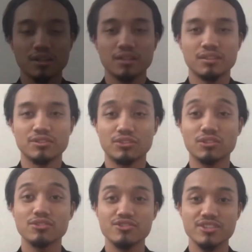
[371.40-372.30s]
The
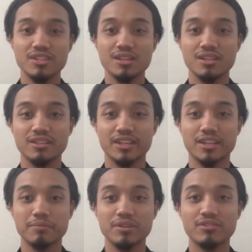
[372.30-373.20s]
conclusion that
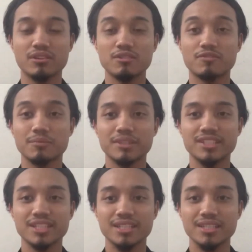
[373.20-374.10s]
can be drawn from this
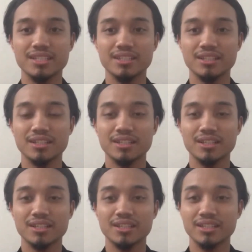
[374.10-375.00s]
study
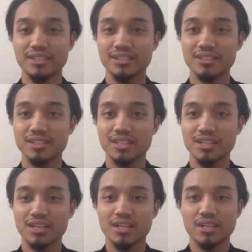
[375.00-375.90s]
is
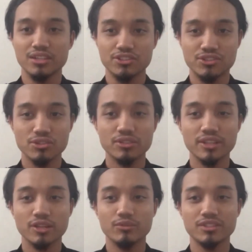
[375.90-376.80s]
it is shown
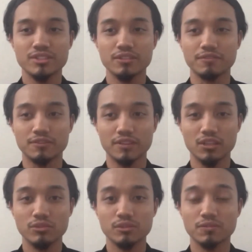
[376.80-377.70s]
that we achieve the
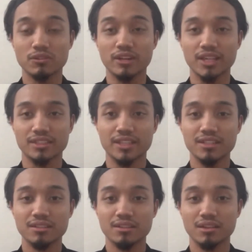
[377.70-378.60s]
values for
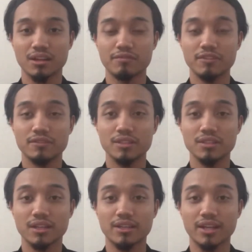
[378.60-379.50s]
L10,
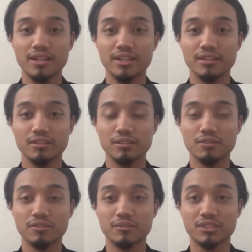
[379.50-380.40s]
L50 and
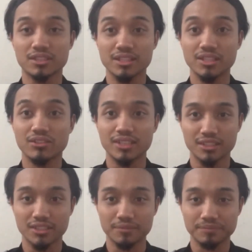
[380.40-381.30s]
L90 from the study conducted.